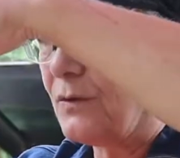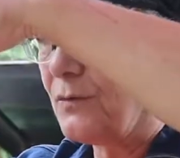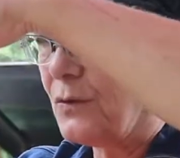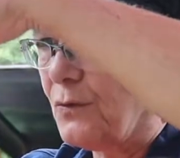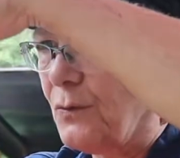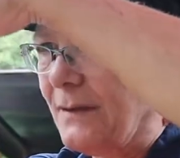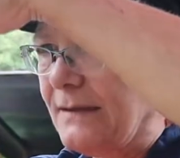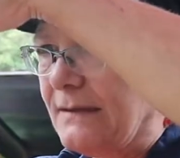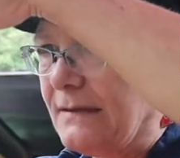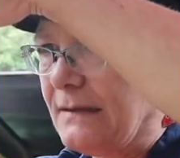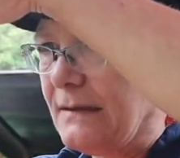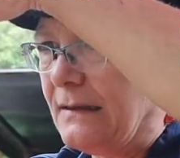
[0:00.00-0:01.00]
of
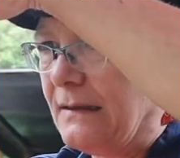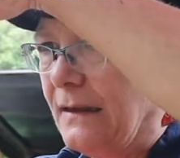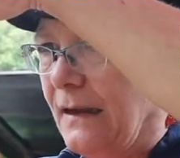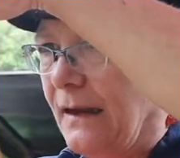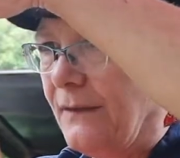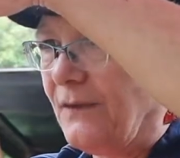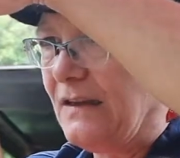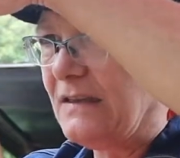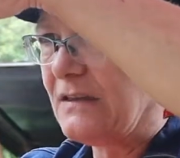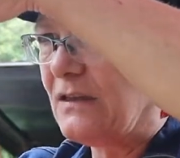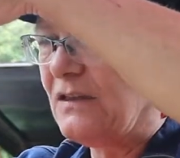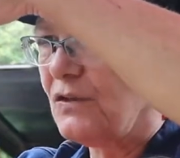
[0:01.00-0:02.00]
crystal,
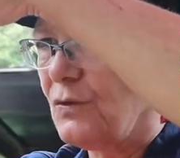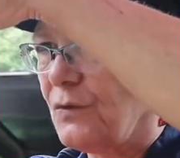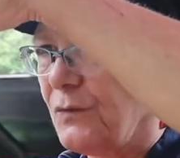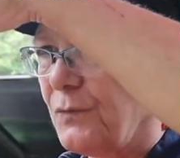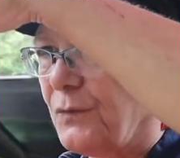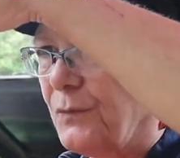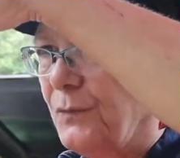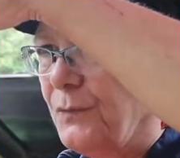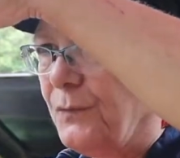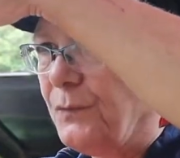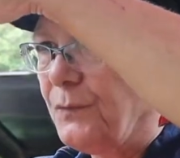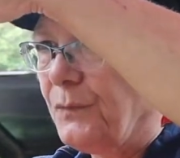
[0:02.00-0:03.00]
these sort of
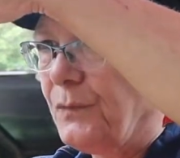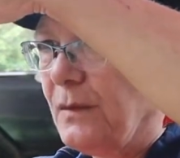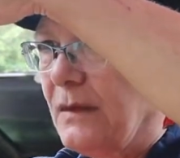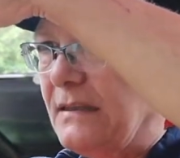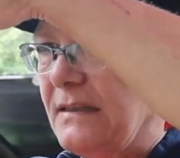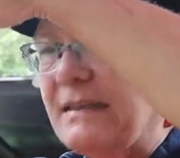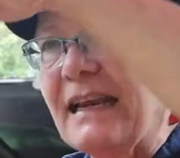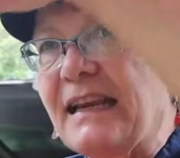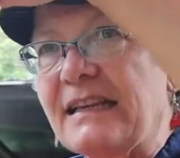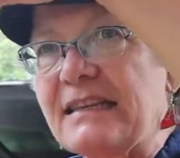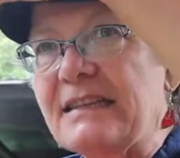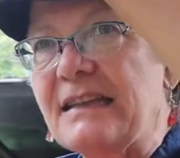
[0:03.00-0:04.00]

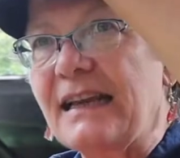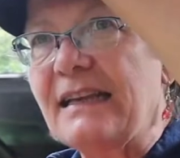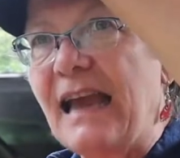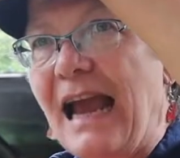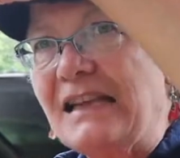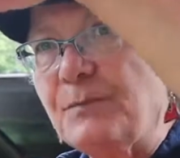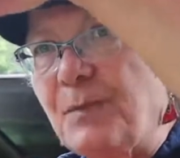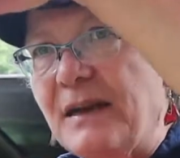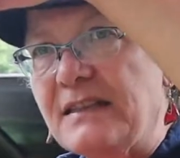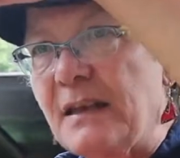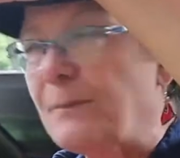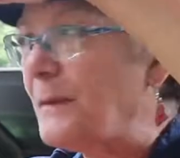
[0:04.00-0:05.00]
sticks, like the ice
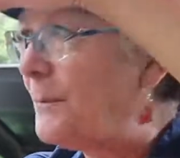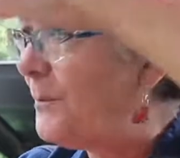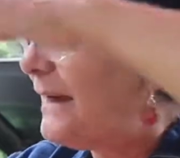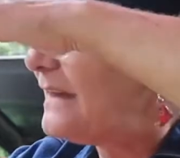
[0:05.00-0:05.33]
breaks up in big